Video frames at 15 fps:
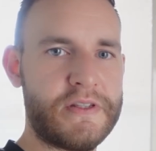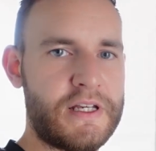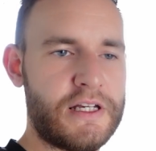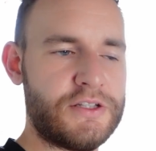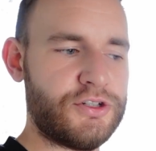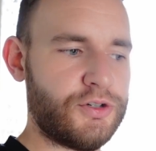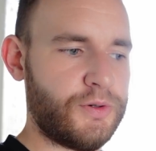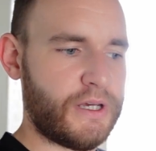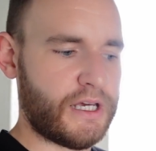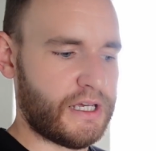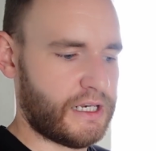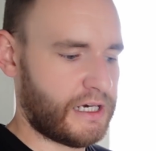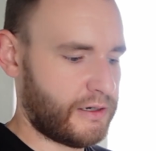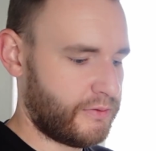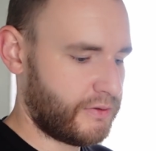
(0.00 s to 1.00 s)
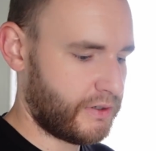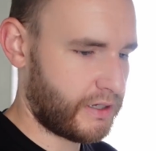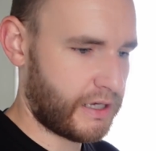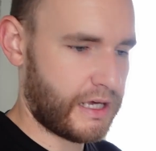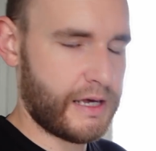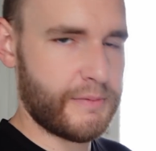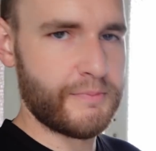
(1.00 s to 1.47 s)
Day 2 here now.
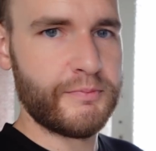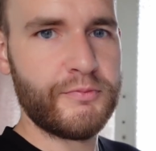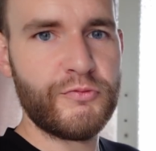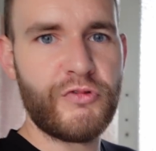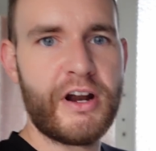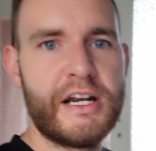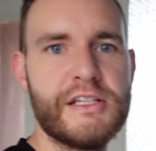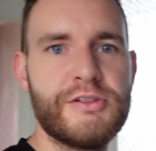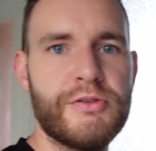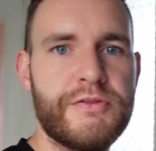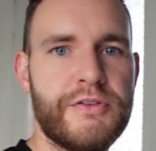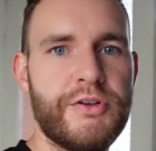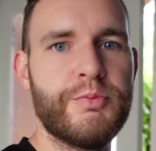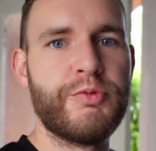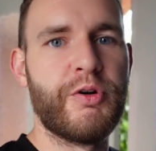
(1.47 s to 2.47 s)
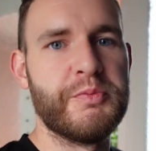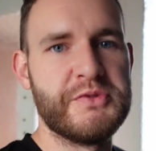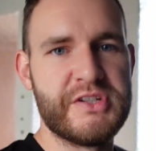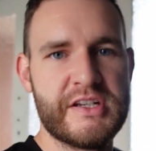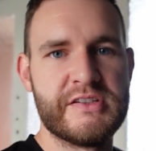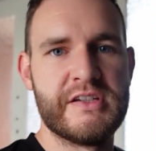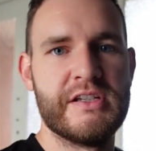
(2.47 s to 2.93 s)
Ran into a few problems
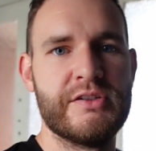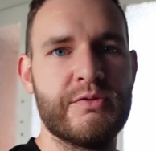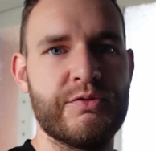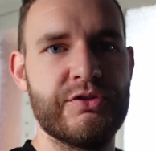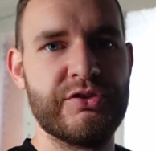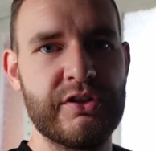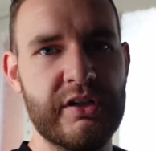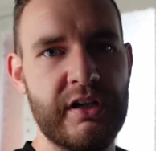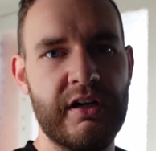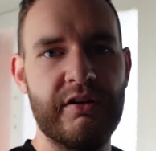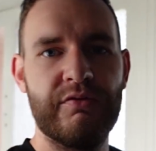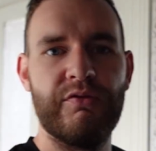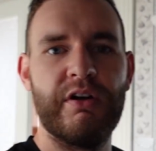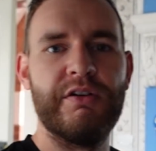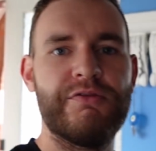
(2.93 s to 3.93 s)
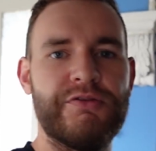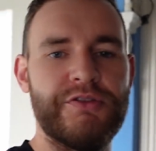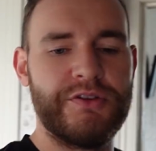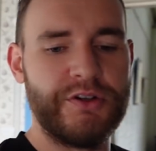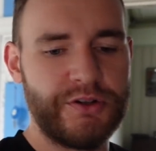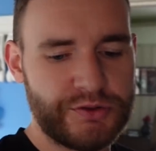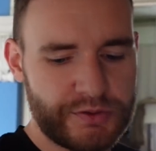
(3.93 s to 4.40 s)
yesterday, so I'm just gonna run
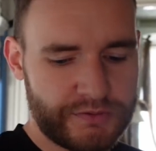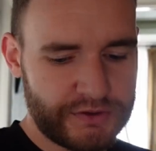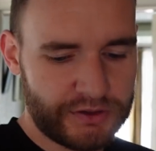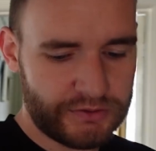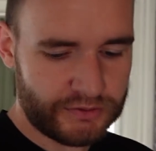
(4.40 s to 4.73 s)
through those with you.